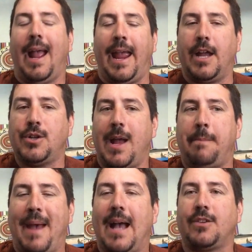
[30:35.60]
and you
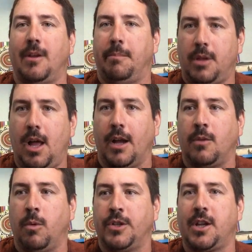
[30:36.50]
had Pax
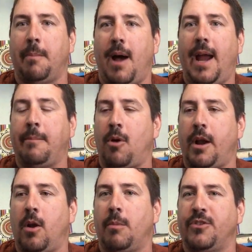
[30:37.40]
Unplugged, which combined
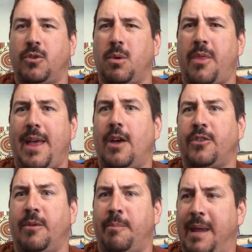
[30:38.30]
brought in almost
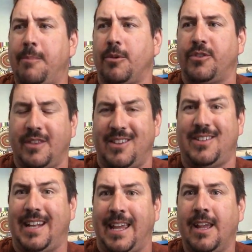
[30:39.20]
200,000 people to the
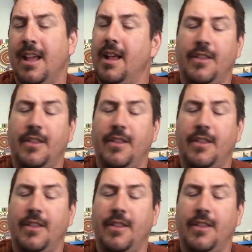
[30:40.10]
city.